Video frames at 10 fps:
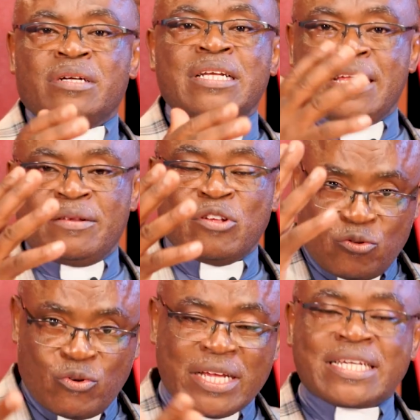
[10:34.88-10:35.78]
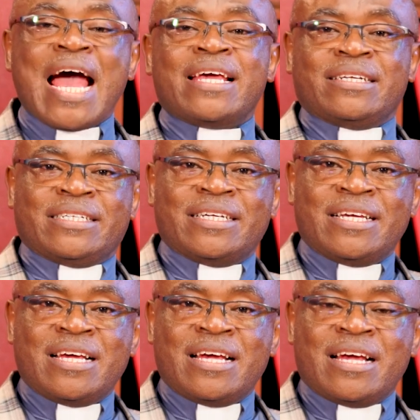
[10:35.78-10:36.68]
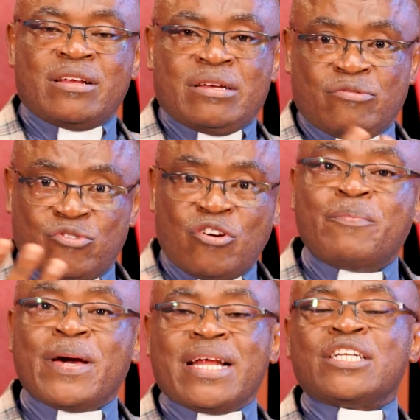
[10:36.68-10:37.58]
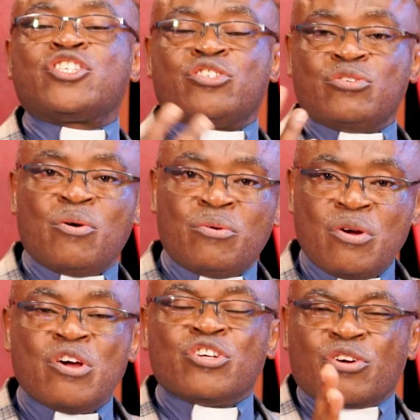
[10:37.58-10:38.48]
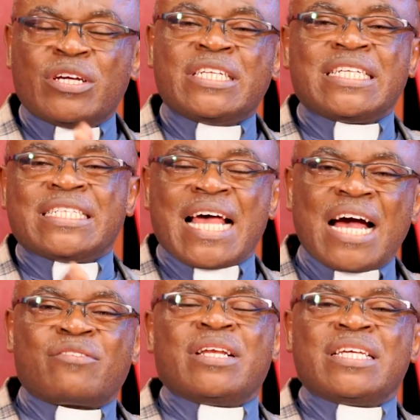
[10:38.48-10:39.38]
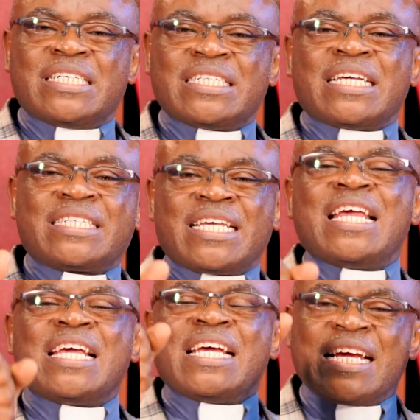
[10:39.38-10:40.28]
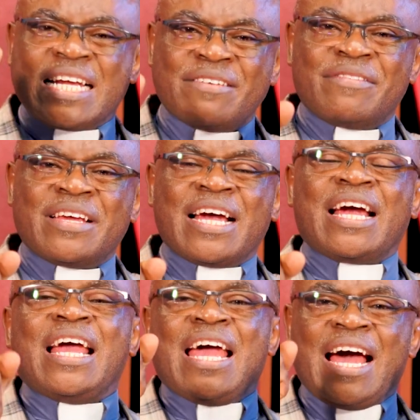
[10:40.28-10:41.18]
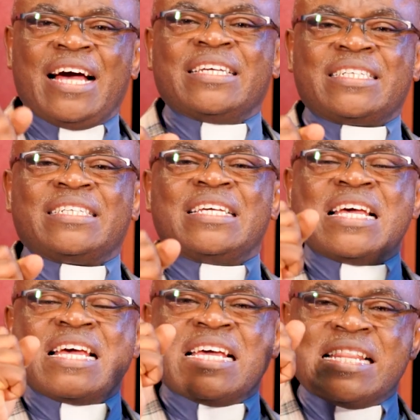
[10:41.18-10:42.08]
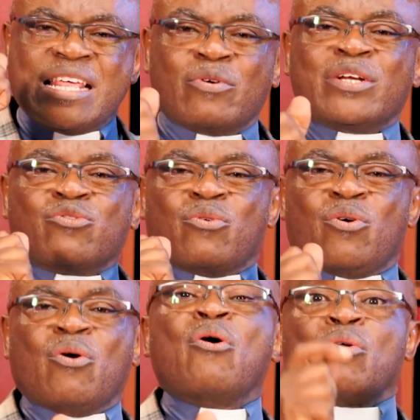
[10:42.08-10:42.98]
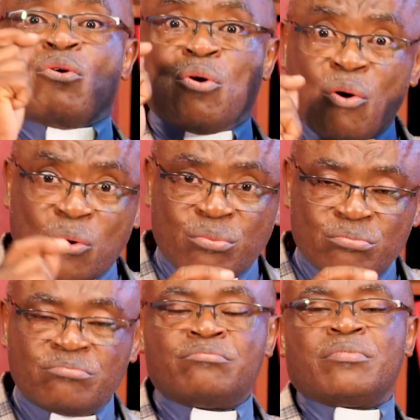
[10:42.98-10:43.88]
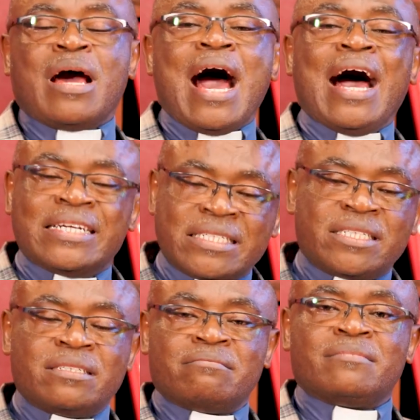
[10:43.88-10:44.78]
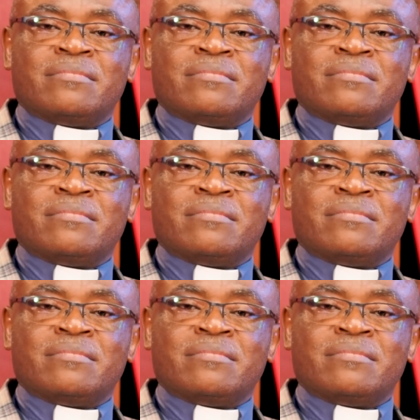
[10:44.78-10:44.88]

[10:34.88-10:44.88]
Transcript: you are a child. Do your parents know? So it is actually Jesus saying, giving us the way to go. Go and